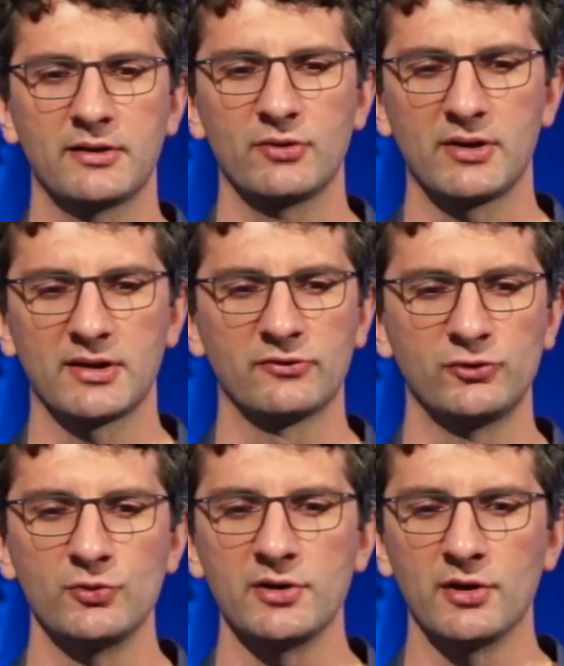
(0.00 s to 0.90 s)
they're not like a
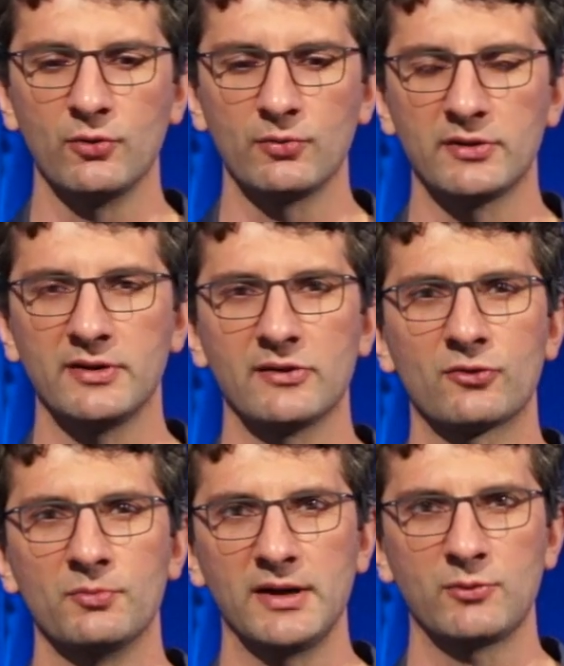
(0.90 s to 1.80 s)
studio
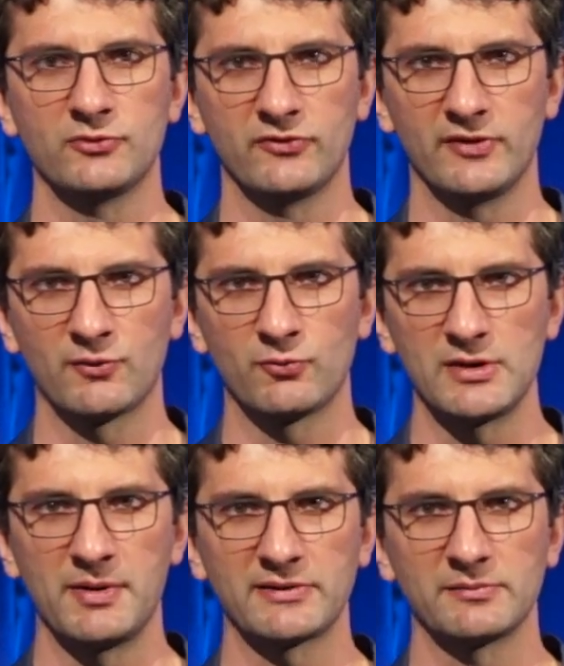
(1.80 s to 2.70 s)
condenser mic, which is like
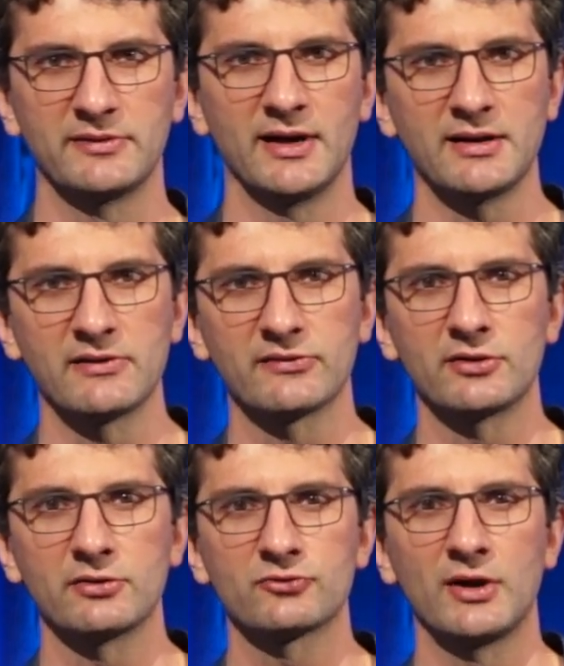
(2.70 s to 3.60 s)
really picks up the tiniest
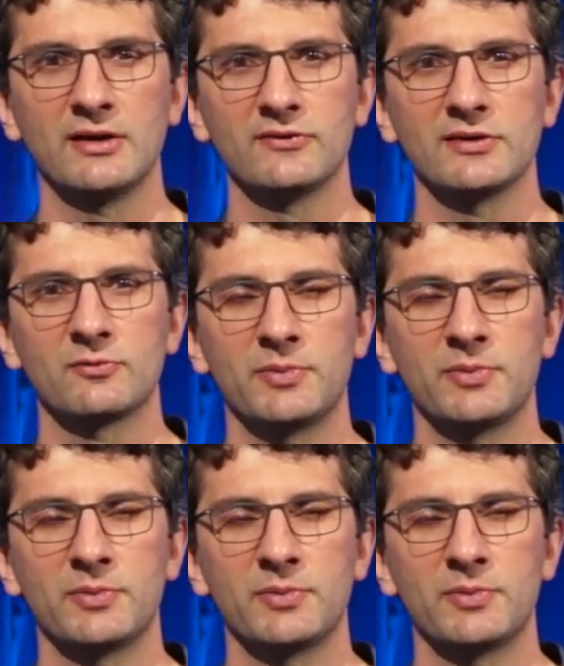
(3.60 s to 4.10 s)
little transients,